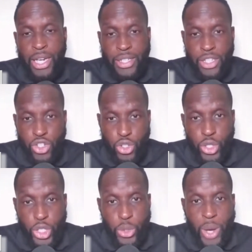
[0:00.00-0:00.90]
And it says,
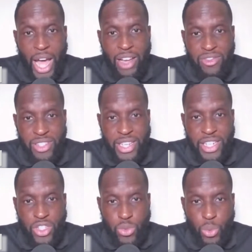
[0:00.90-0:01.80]
Do you have
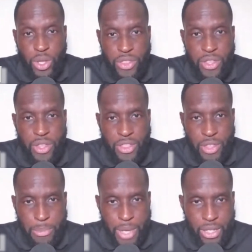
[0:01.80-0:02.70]
sex with
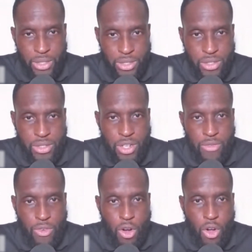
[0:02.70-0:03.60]
the males
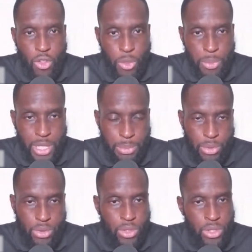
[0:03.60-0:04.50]
of all the
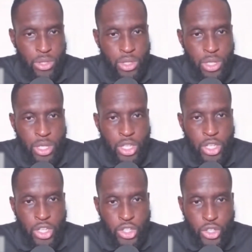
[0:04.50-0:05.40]
people?
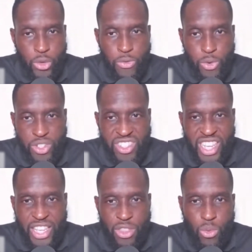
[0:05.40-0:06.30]
You
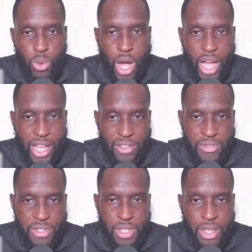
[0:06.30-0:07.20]
forsake the
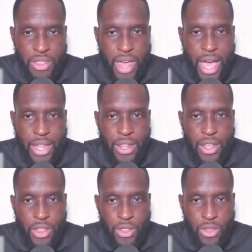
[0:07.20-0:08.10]
wives that
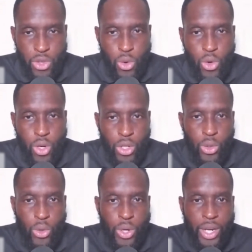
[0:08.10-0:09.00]
your
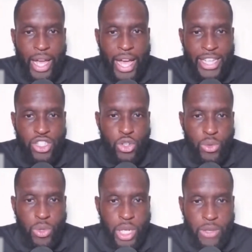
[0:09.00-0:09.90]
Lord has
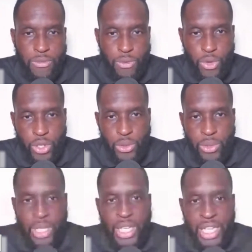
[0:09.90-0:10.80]
created for
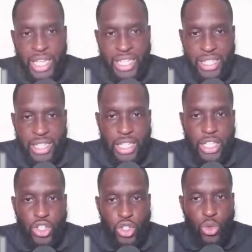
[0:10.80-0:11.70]
you.
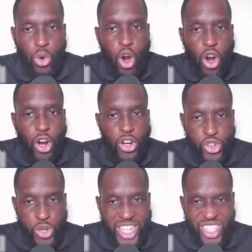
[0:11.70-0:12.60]
Indeed, you
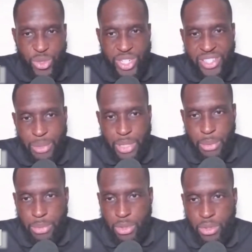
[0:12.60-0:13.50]
are transgressing
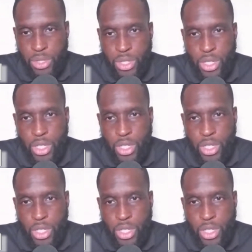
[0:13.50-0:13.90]
people.